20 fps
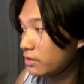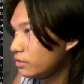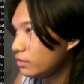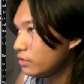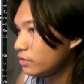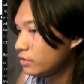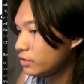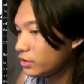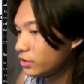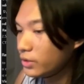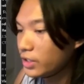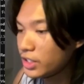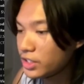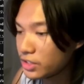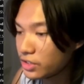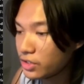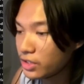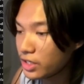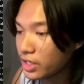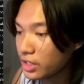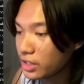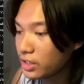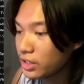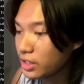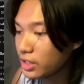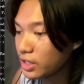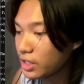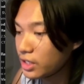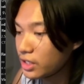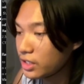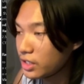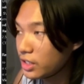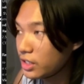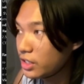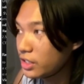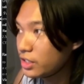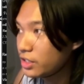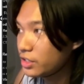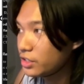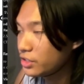So let's create a
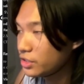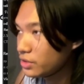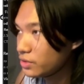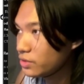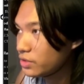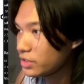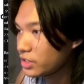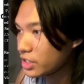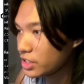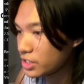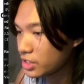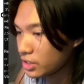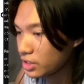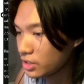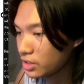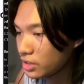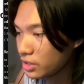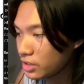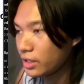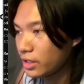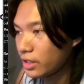new session.